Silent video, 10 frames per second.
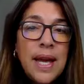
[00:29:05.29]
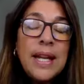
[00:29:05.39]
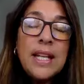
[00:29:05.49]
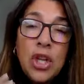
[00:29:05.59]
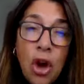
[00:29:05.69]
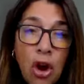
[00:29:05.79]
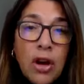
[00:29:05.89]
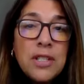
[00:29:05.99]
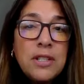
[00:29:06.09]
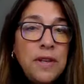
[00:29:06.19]
And it's
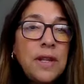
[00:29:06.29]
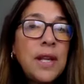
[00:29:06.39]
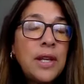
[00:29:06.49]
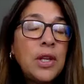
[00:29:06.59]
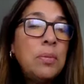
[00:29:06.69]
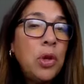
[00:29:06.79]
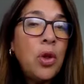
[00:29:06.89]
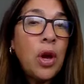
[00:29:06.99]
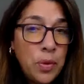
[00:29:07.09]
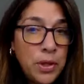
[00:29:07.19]
hard to feel like you
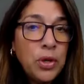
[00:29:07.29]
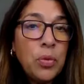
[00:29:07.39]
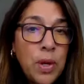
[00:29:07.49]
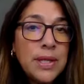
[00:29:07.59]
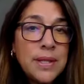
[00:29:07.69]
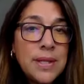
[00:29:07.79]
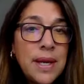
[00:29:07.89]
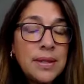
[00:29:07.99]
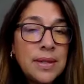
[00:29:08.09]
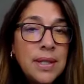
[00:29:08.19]
belong when you're 1 in
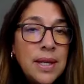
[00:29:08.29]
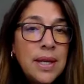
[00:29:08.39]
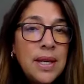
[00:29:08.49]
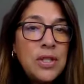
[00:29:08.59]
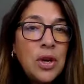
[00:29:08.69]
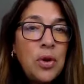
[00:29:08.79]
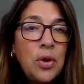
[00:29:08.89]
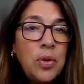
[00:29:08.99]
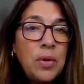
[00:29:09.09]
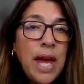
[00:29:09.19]
10.
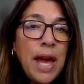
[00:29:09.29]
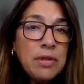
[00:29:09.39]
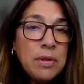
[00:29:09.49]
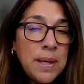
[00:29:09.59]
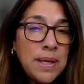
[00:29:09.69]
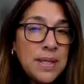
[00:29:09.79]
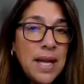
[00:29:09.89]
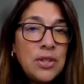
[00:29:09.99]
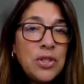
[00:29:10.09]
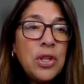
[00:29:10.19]
So we have to be
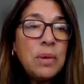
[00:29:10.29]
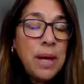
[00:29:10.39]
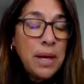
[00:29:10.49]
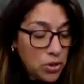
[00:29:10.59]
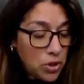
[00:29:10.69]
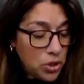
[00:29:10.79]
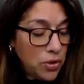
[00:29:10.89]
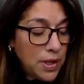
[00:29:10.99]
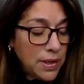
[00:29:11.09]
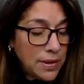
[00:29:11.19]
intentional about
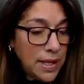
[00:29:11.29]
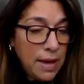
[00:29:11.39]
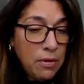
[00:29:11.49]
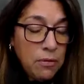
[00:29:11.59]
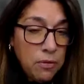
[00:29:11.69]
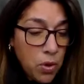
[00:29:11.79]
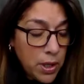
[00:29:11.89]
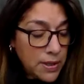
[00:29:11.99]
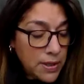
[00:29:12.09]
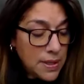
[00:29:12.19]
ensuring that they have a
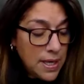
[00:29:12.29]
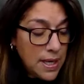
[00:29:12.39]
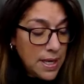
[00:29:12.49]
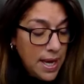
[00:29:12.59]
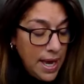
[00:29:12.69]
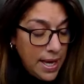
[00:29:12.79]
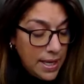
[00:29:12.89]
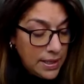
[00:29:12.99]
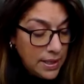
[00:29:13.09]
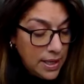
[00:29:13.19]
voice
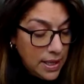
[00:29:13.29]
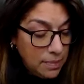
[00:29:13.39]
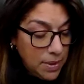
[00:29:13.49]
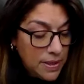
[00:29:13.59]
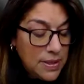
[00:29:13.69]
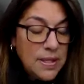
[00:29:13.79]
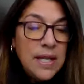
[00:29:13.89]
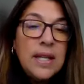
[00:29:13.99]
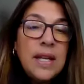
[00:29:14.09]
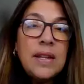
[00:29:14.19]
and a
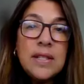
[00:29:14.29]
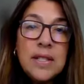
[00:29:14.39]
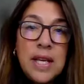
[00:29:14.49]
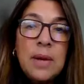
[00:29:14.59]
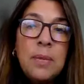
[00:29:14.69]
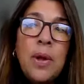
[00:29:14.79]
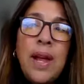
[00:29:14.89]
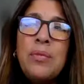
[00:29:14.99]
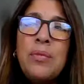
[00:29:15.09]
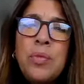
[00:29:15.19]
seat at the table.
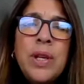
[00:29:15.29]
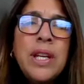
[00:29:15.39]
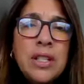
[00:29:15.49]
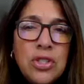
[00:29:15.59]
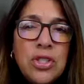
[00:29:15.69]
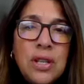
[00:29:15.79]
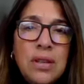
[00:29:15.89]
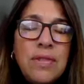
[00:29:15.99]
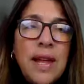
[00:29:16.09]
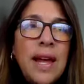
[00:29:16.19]
And we can
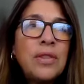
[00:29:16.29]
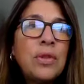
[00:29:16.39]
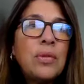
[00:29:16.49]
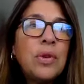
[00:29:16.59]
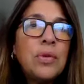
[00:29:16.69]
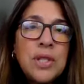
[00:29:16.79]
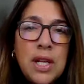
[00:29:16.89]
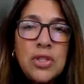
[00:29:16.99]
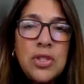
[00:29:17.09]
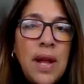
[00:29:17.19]
achieve that through
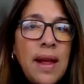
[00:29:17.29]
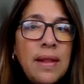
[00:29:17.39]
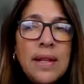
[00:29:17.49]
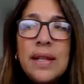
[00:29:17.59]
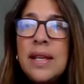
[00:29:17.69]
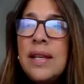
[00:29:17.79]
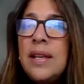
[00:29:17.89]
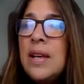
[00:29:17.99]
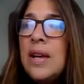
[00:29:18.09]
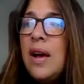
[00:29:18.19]
intentionality,
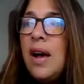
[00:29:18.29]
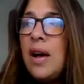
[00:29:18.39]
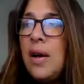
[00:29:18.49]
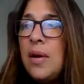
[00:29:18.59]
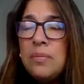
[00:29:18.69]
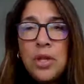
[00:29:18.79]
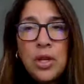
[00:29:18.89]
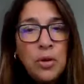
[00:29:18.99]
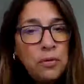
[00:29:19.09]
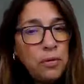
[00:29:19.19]
from
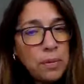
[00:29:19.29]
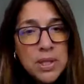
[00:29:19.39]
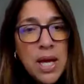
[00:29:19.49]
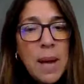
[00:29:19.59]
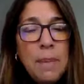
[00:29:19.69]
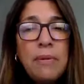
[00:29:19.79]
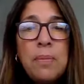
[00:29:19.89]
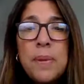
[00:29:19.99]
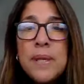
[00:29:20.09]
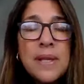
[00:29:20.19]
the top of a
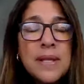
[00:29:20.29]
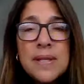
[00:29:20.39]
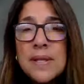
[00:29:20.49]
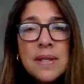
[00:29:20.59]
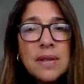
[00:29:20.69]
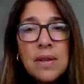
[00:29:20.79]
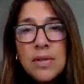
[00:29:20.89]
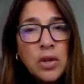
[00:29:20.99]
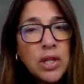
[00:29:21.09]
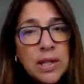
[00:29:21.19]
business,
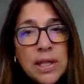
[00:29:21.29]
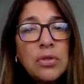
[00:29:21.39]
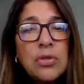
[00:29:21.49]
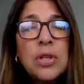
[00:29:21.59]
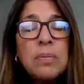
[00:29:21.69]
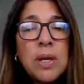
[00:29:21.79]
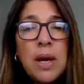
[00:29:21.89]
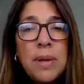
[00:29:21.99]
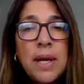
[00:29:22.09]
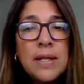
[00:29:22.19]
the leadership
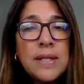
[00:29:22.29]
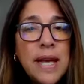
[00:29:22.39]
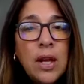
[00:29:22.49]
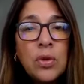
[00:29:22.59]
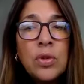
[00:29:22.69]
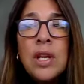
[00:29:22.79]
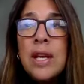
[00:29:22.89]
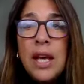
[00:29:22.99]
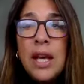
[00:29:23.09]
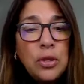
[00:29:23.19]
coming on down.
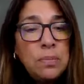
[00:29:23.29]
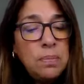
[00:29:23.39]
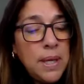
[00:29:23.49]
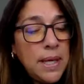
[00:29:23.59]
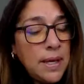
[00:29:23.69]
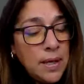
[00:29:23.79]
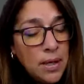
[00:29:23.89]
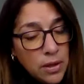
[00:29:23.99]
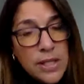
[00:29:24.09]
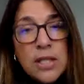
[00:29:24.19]
It could be,
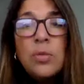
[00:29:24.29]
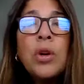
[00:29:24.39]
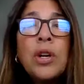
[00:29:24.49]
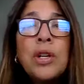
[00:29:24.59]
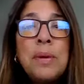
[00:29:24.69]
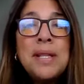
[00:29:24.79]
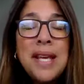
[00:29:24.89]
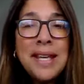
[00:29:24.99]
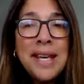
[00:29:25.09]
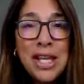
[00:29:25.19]
listen, we're going to be
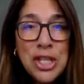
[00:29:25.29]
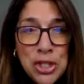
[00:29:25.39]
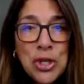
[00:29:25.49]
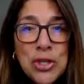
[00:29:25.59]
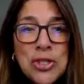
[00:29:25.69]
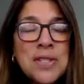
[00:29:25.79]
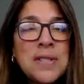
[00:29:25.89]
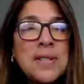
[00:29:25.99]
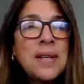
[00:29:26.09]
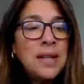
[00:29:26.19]
taking
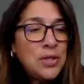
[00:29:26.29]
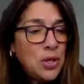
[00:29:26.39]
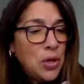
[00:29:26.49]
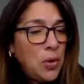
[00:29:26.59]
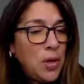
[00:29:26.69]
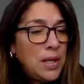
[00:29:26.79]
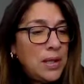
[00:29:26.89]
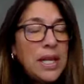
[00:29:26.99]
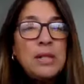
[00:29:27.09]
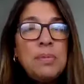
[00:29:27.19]
interns. So
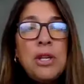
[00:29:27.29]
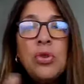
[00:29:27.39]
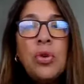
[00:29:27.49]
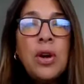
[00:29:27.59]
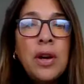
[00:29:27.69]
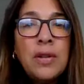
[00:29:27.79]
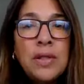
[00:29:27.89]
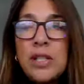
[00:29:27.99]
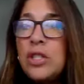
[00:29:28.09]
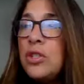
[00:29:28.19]
let's make sure,
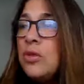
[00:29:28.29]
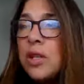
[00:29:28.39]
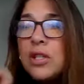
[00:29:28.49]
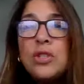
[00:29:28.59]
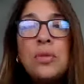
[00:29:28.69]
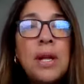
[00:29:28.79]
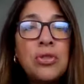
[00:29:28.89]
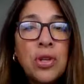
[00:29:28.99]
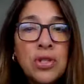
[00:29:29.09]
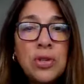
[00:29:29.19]
let's do
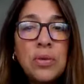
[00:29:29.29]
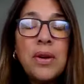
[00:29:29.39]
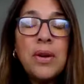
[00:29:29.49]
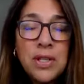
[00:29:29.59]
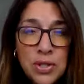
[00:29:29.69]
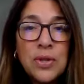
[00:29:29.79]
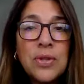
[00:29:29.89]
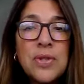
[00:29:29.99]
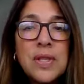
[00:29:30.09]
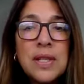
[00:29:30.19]
metrics to our
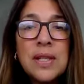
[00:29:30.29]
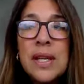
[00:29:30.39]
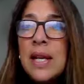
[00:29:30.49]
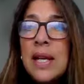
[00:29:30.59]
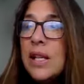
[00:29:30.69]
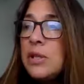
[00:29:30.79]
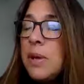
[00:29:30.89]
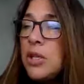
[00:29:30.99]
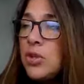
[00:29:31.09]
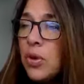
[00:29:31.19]
interns, and let's
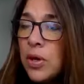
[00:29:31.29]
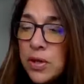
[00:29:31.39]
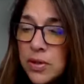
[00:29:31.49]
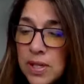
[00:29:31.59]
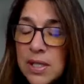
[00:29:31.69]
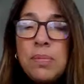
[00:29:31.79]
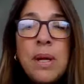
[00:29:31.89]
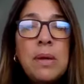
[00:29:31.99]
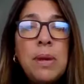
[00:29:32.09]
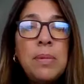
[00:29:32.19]
make sure there's this
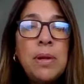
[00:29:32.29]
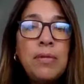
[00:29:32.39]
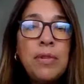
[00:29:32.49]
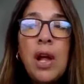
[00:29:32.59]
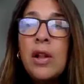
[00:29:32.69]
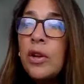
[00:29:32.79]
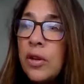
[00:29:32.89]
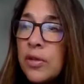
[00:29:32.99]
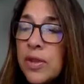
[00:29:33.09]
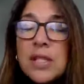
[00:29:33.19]
many people of
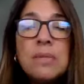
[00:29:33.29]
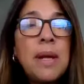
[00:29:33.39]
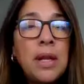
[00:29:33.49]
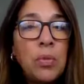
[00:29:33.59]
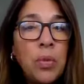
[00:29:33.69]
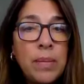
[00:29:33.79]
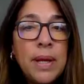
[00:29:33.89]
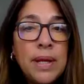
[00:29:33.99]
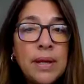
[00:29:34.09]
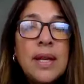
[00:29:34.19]
color, this many
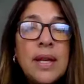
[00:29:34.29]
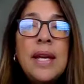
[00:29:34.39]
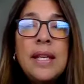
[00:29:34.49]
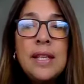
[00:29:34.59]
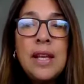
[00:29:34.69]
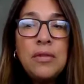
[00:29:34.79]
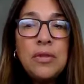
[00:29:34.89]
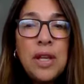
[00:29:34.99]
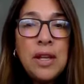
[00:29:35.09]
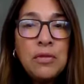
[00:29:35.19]
women.
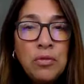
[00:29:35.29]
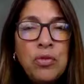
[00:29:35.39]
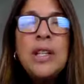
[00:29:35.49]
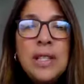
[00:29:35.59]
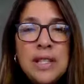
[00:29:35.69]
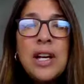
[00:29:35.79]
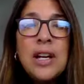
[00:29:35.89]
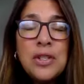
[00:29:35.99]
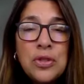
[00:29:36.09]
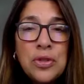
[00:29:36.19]
It really
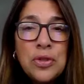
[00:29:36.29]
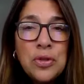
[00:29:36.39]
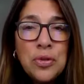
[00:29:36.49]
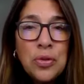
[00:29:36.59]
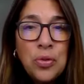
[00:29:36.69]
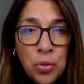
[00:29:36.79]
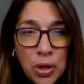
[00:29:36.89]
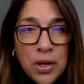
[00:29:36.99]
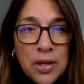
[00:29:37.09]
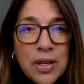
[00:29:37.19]
does
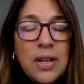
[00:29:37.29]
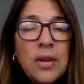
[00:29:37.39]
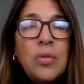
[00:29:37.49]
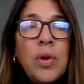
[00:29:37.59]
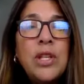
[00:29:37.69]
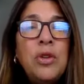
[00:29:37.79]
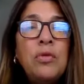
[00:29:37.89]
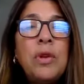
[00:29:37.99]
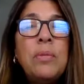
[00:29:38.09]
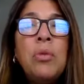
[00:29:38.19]
work when you
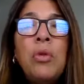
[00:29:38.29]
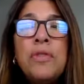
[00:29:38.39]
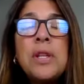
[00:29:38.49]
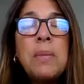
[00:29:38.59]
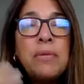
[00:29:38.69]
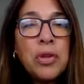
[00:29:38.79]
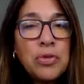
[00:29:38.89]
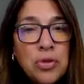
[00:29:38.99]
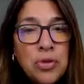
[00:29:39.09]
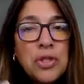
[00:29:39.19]
remove some of
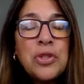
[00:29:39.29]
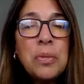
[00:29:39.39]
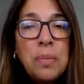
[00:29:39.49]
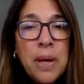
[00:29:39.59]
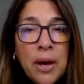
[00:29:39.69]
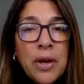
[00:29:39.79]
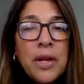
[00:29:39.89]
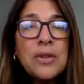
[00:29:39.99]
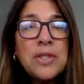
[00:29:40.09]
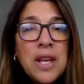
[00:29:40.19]
those traditional
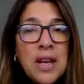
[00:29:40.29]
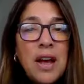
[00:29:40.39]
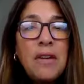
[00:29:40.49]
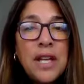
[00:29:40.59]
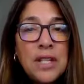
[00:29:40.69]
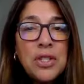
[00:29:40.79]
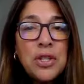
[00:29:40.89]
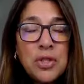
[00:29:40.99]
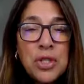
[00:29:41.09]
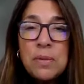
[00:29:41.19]
barriers of
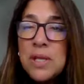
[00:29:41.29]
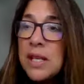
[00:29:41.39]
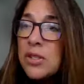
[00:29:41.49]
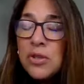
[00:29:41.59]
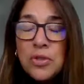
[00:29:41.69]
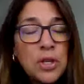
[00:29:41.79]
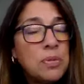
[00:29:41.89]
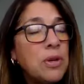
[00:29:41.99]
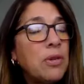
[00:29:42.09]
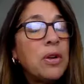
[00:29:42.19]
internships.
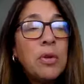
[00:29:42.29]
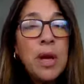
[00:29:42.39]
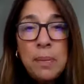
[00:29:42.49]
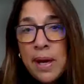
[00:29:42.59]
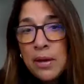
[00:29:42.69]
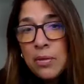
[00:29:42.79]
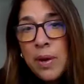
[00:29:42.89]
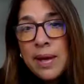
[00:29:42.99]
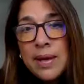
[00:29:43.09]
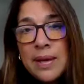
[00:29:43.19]
Internships are a great
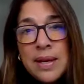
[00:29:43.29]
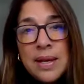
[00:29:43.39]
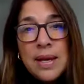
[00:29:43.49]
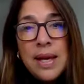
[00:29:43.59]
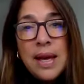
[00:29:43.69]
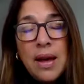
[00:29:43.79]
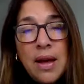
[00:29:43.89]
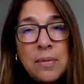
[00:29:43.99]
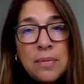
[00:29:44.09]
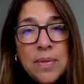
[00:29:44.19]
pathway
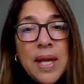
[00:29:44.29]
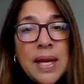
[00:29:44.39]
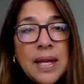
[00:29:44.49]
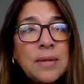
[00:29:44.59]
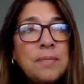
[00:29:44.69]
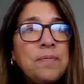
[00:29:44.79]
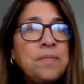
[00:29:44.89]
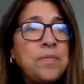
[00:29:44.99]
in.